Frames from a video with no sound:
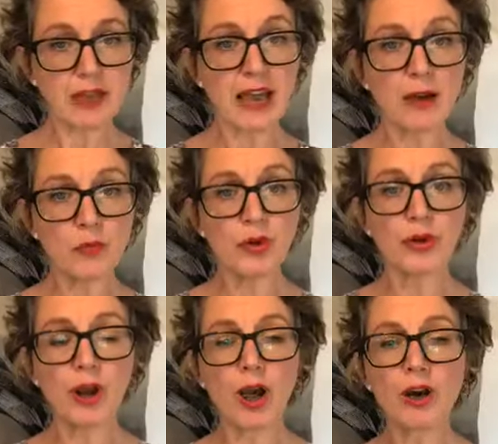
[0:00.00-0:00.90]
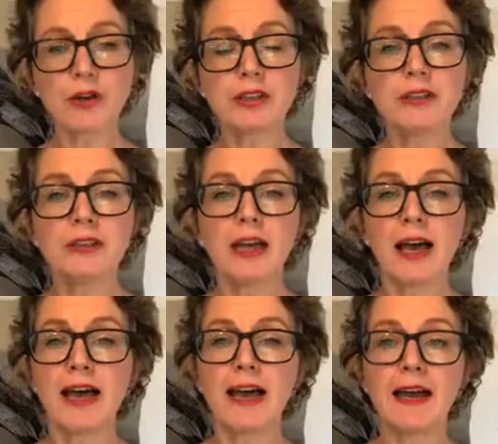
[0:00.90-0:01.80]
at 1 o'clock.
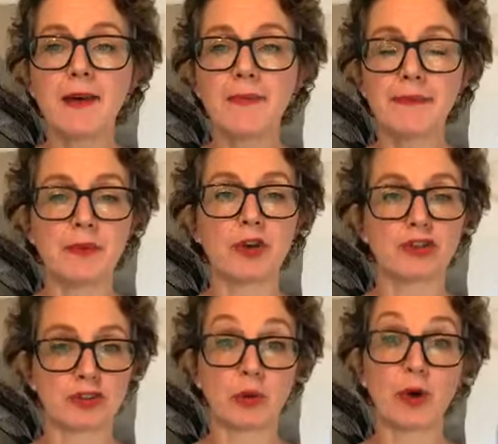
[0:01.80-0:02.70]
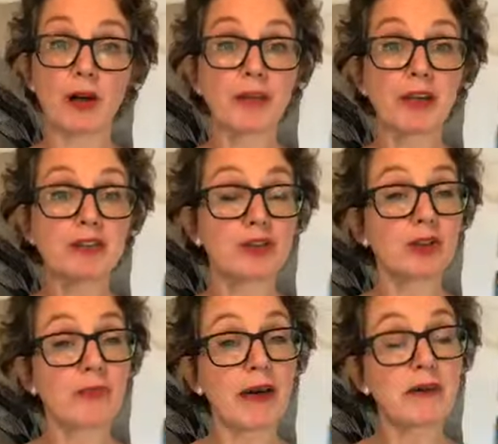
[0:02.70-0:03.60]
Not sure what I'm going to
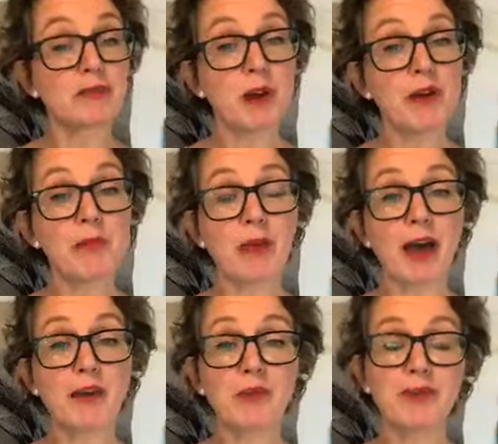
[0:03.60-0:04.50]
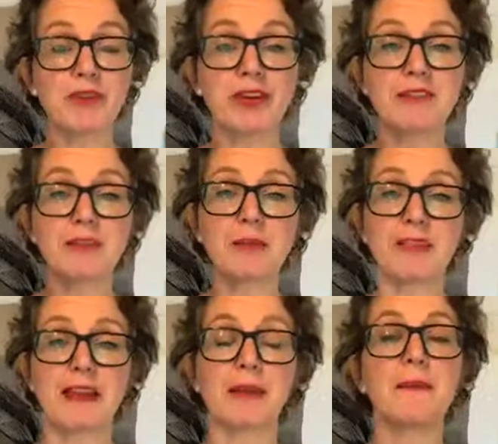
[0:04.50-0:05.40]
talk about tomorrow, but I will find
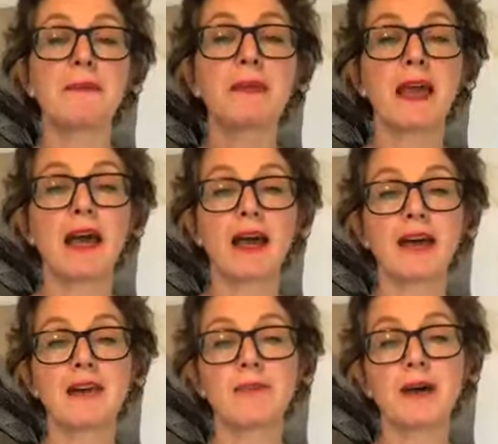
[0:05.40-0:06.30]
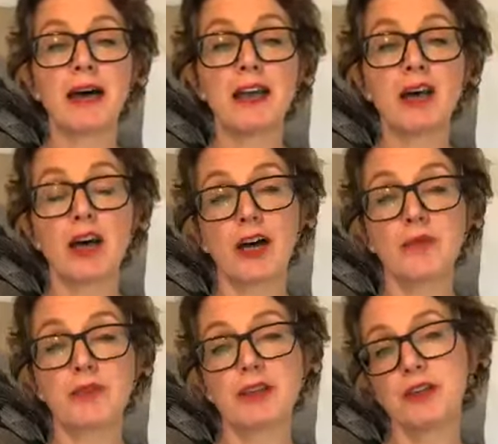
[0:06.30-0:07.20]
something. And I
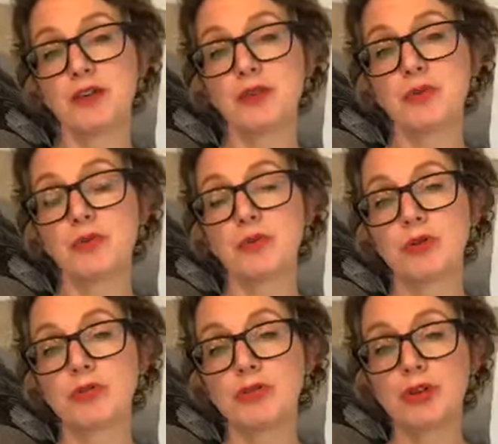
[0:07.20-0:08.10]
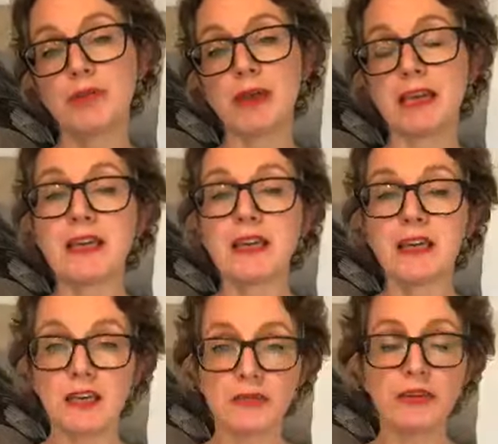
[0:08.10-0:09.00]
hope that you will join me.
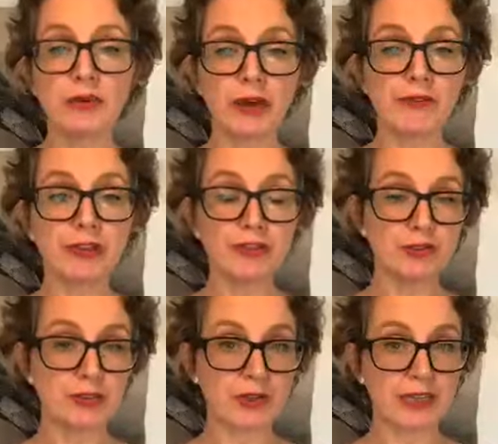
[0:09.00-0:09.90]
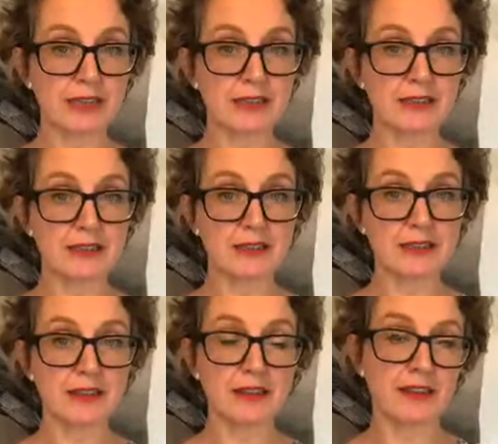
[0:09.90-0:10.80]
If you have enjoyed
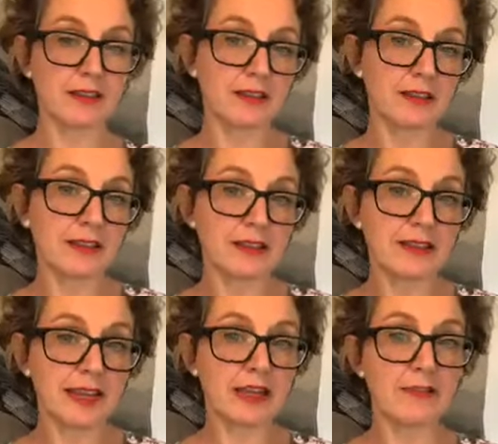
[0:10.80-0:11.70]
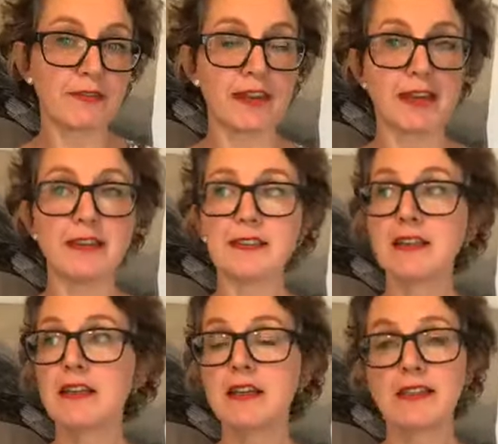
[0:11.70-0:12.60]
the daily feeds,
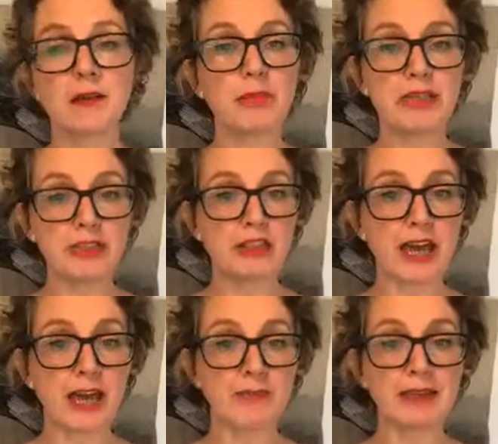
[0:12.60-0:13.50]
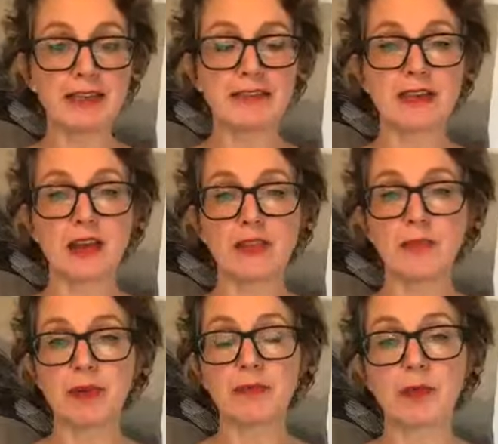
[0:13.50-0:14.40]
then please share, please let
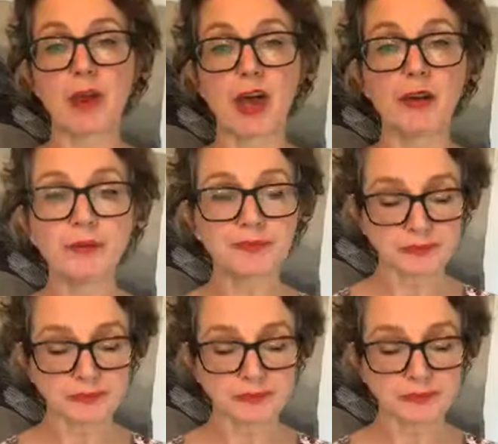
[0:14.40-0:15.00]
other people know